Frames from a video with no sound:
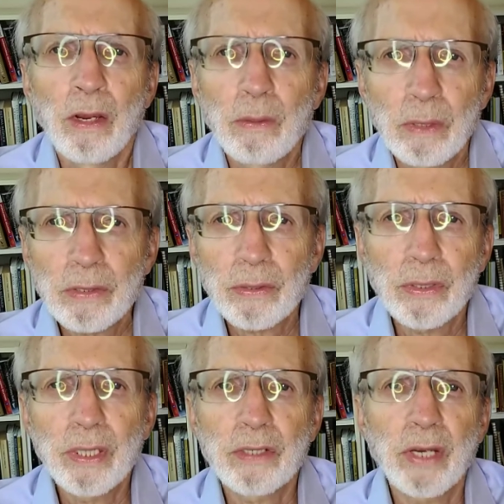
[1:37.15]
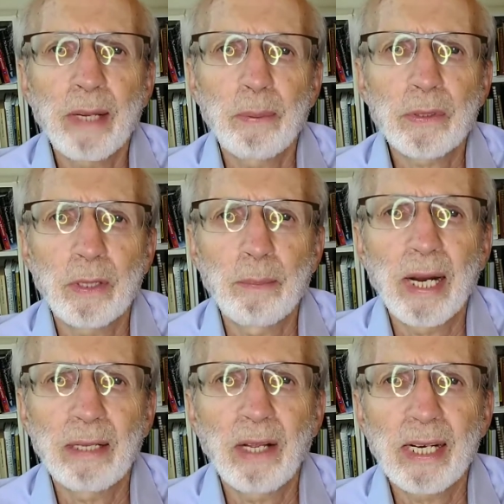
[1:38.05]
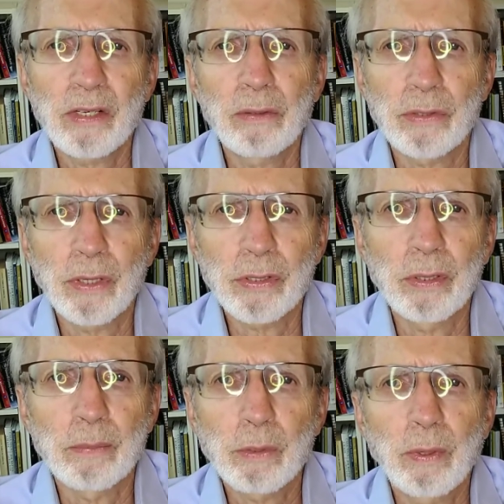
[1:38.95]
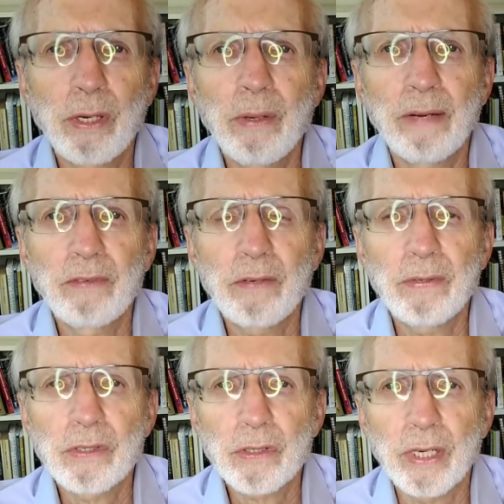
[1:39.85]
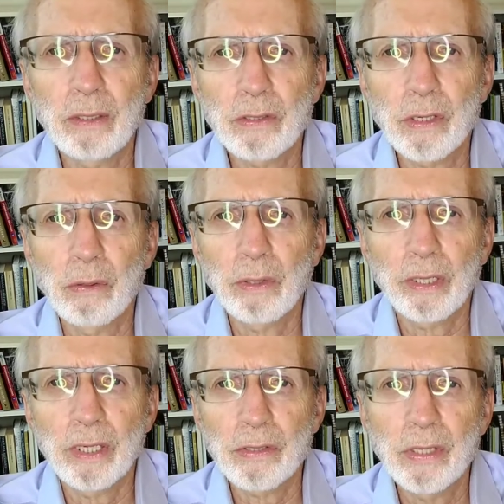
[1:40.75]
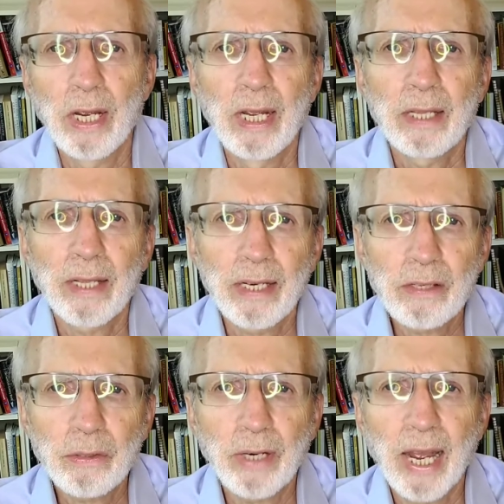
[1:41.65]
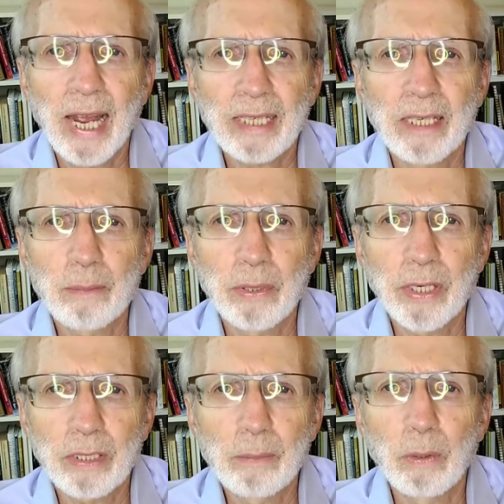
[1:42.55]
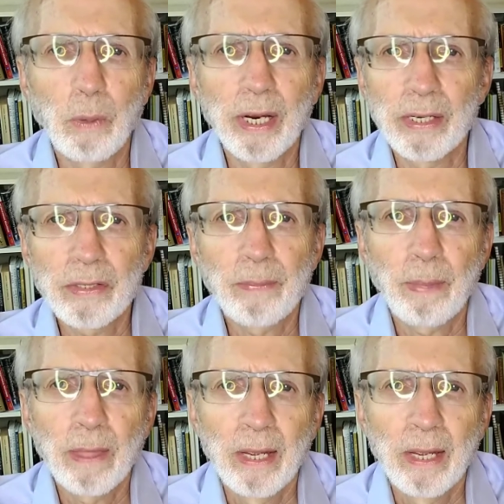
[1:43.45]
You also see examples in biological systems where you have different cells and organs that interact in predictable ways.